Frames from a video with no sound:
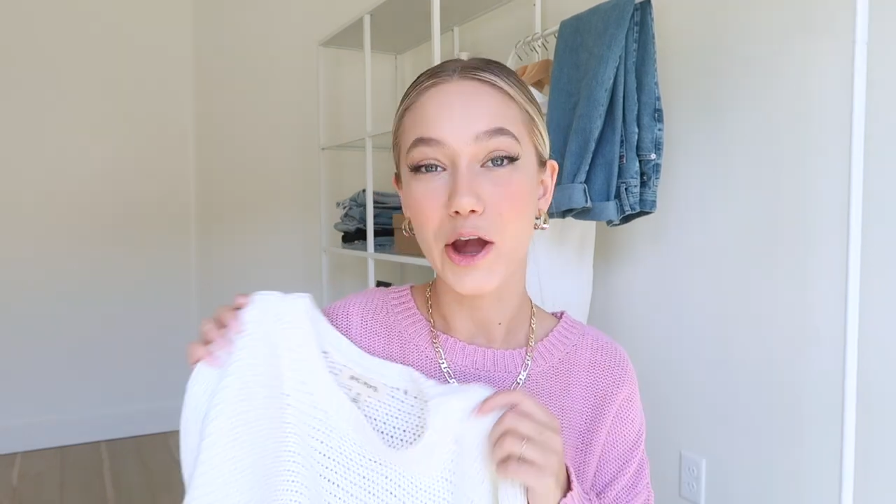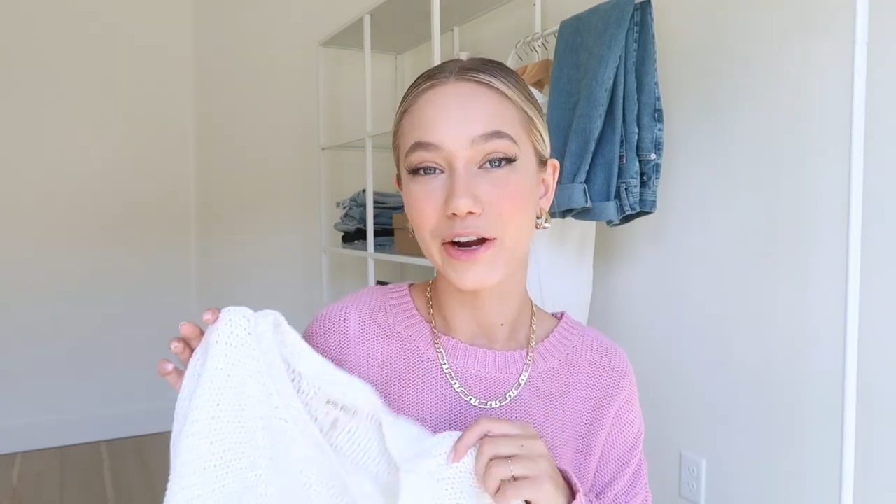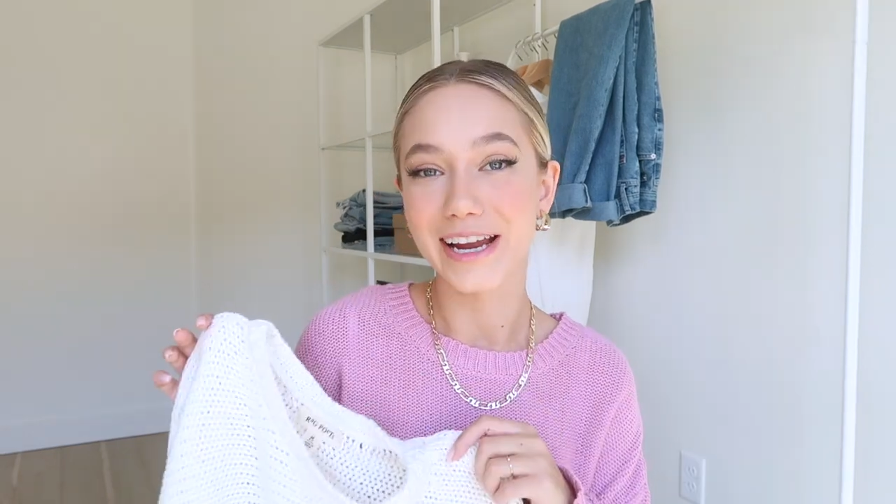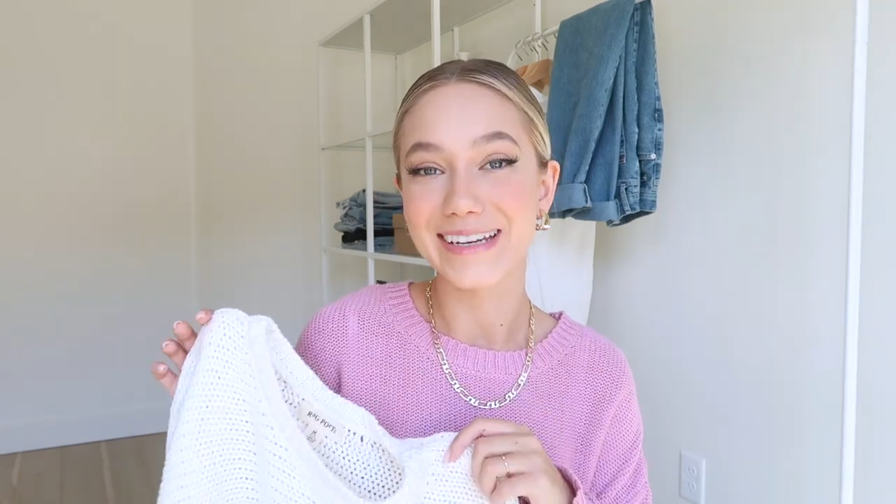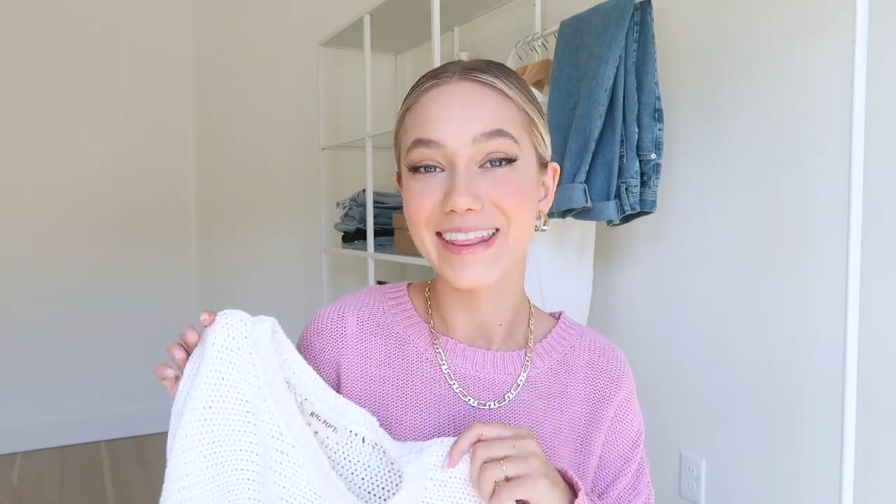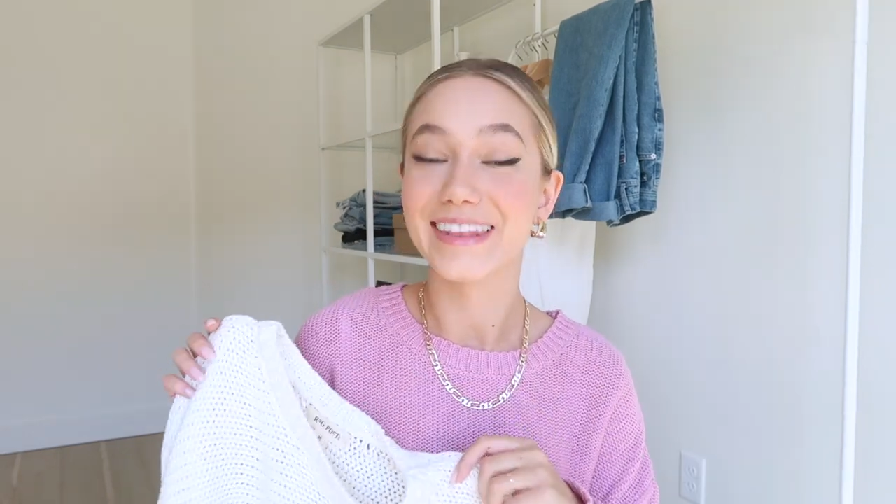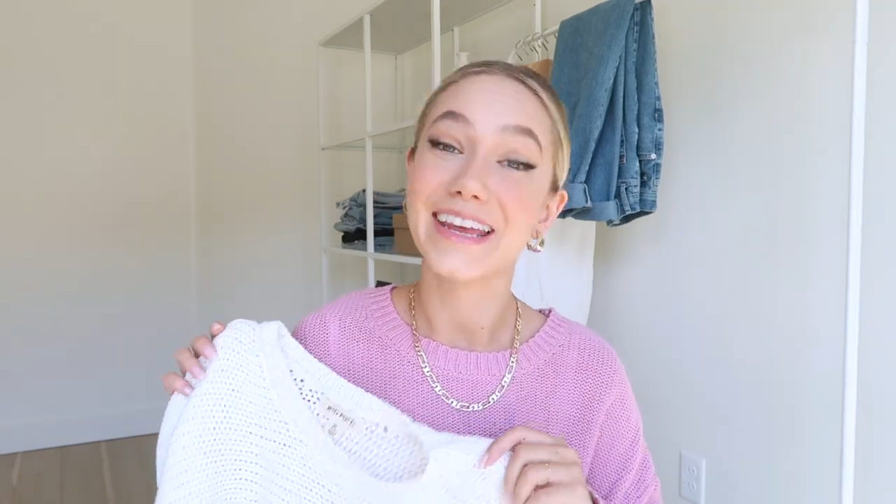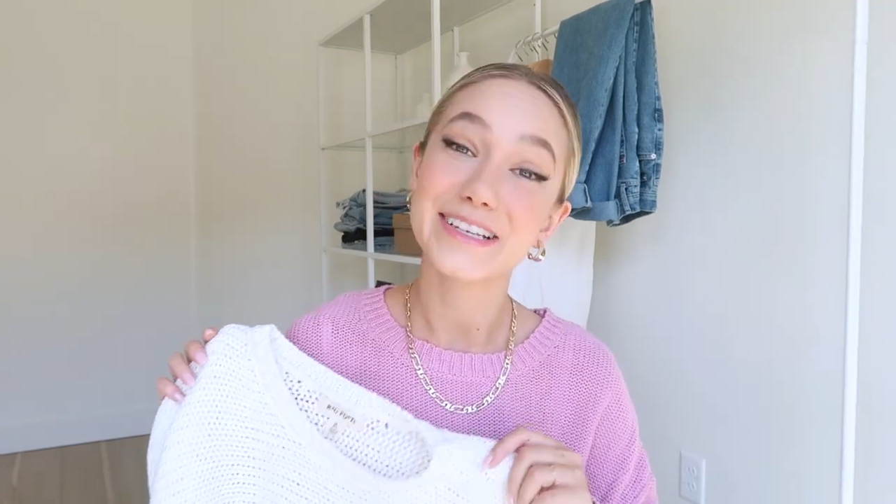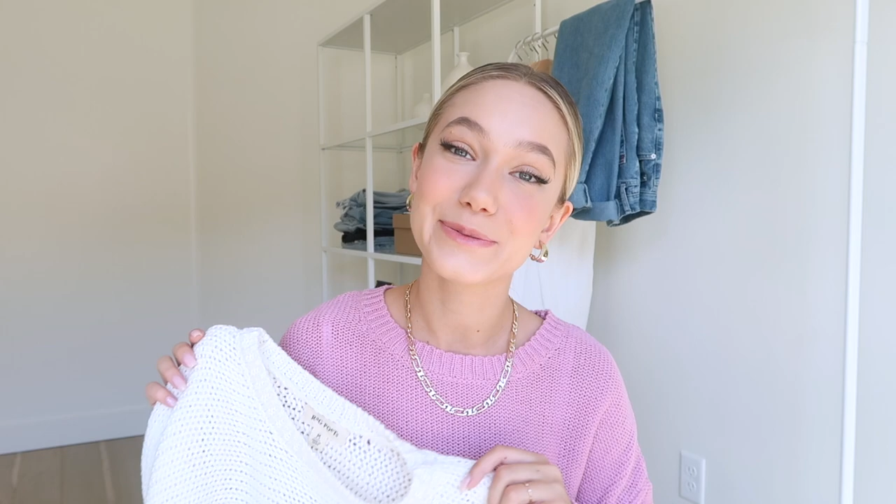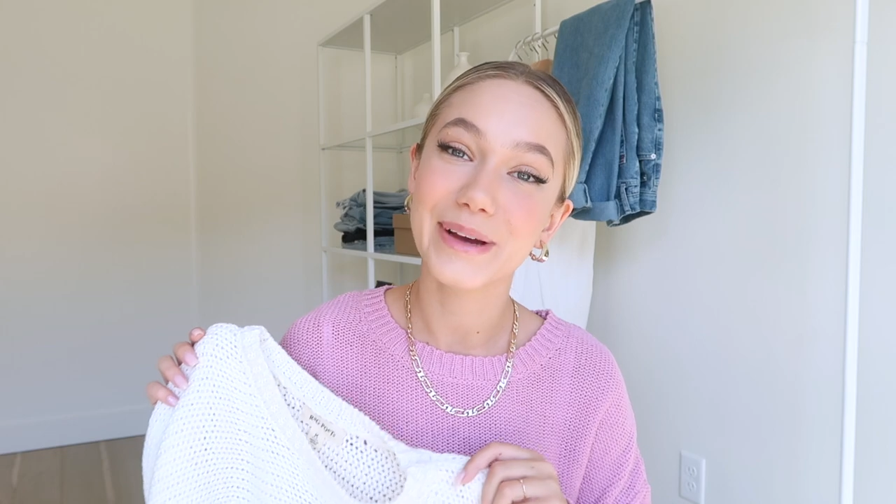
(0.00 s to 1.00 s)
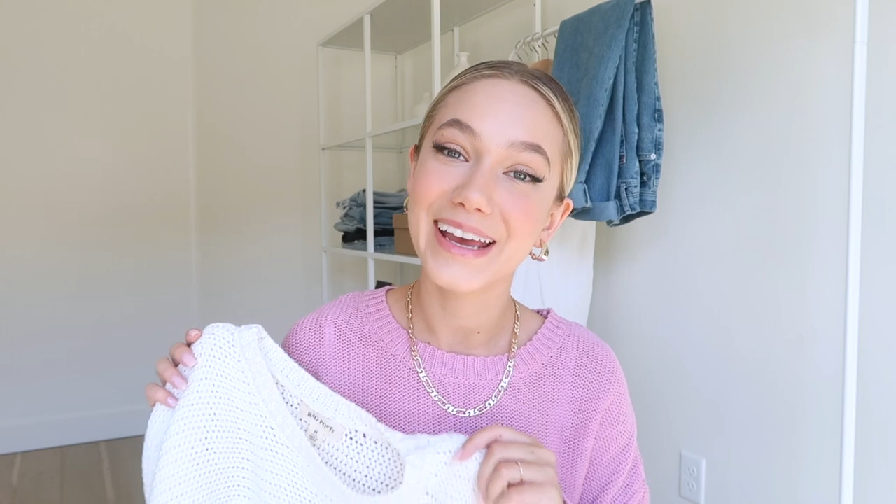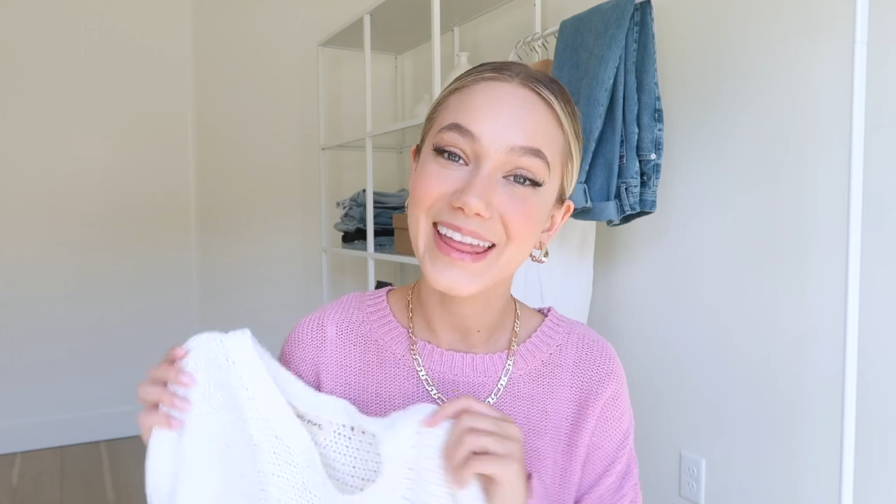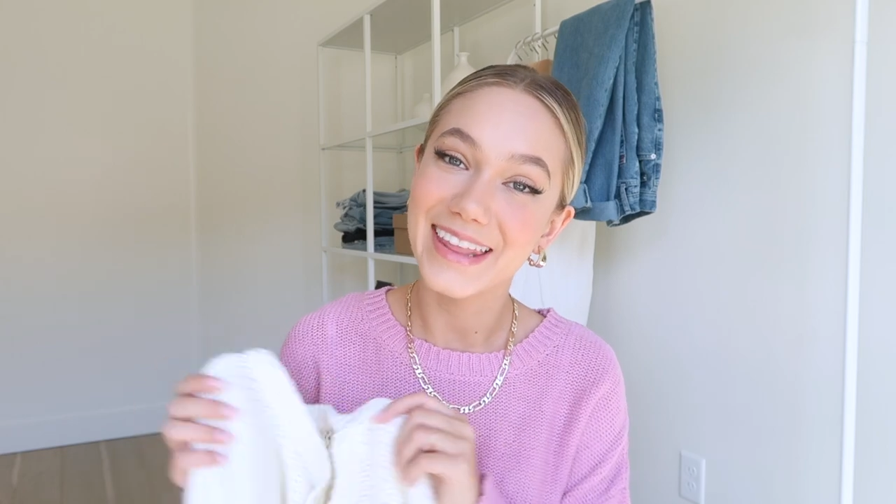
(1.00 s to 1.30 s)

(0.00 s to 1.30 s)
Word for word: All right, the next way